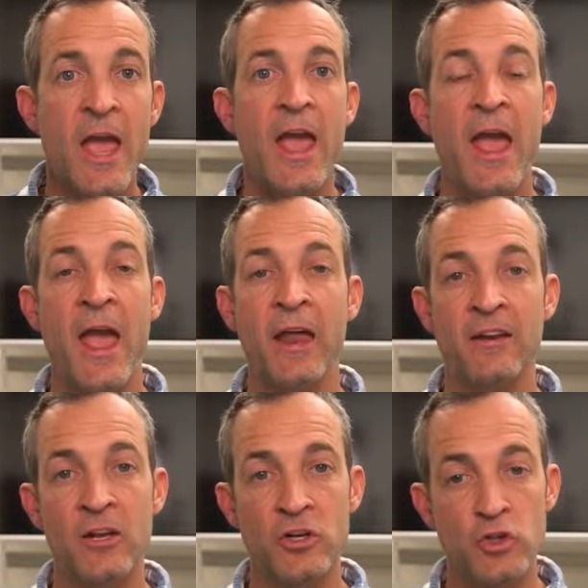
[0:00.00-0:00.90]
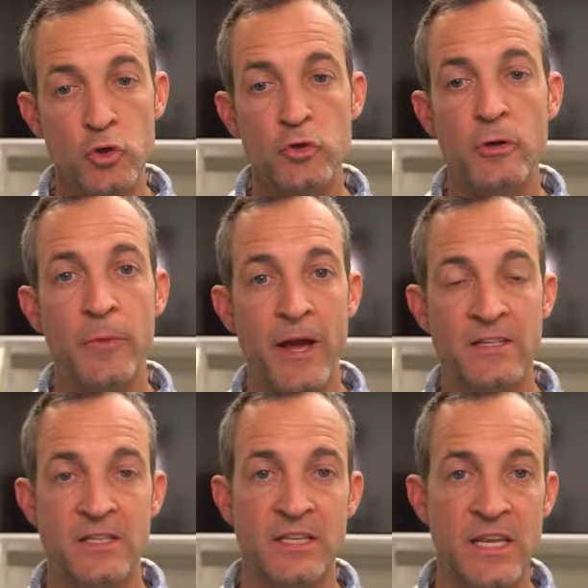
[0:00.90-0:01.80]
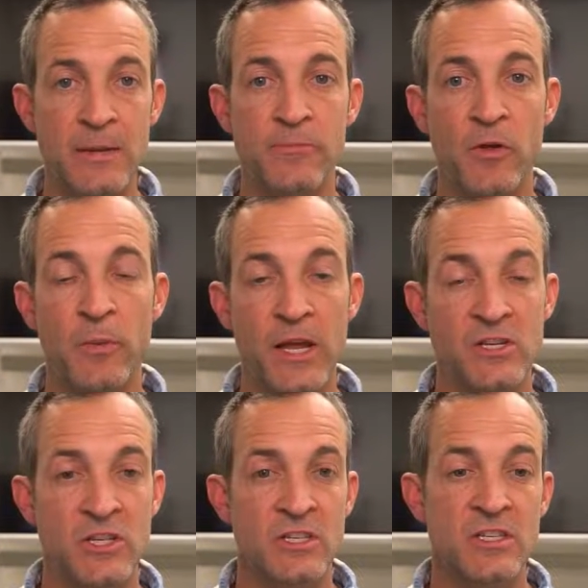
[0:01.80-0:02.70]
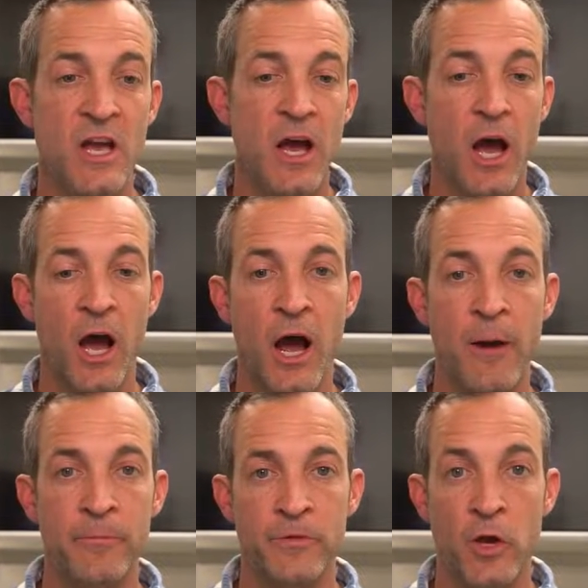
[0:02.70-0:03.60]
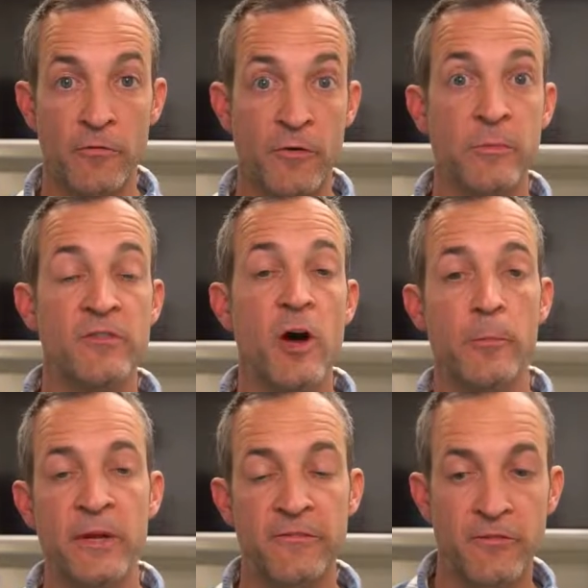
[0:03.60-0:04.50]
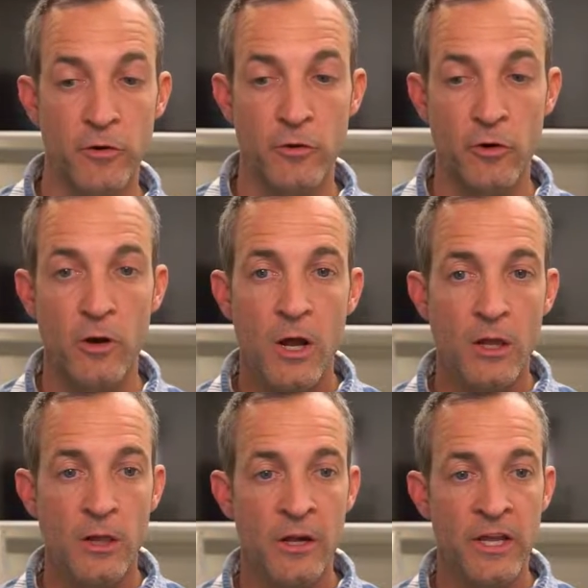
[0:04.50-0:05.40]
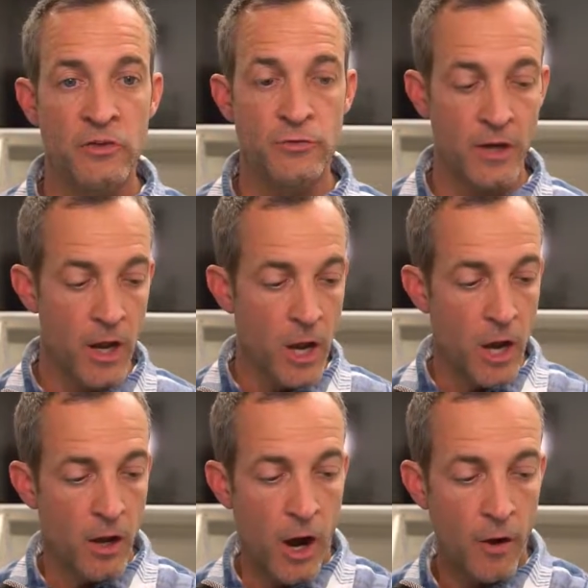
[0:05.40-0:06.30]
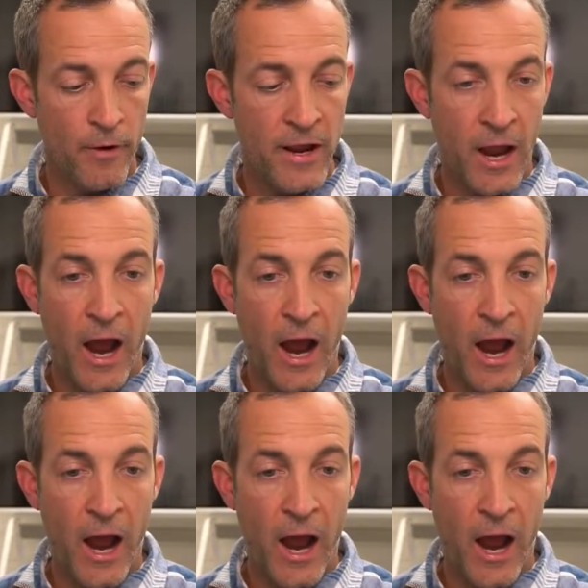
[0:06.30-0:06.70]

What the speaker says: and do your best to keep the patients from developing further lung injury. All right.